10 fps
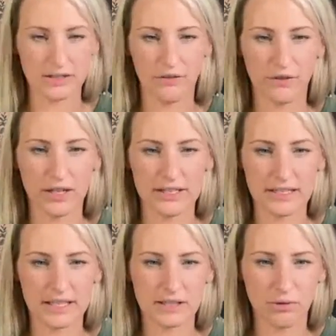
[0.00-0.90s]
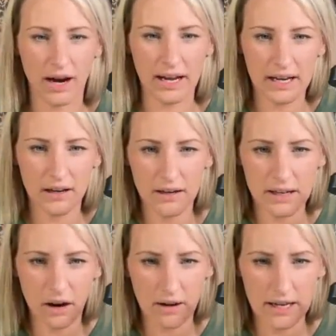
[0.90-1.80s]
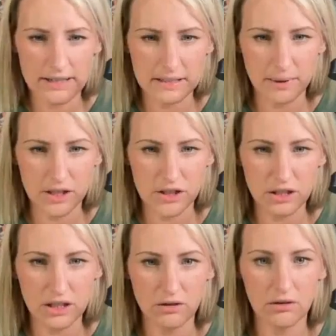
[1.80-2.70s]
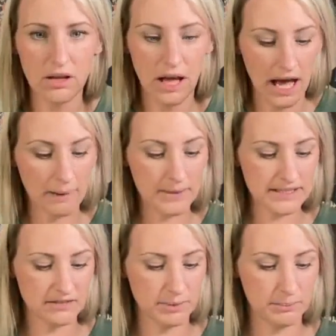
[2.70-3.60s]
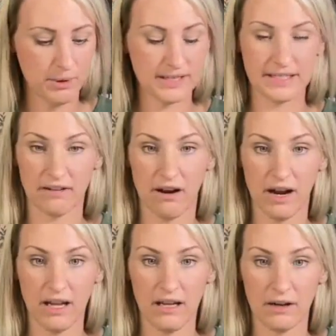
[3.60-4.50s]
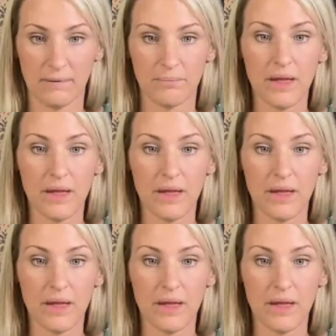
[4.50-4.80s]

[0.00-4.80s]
So for instance, right here, it smudged a little. I must have been pressing right here.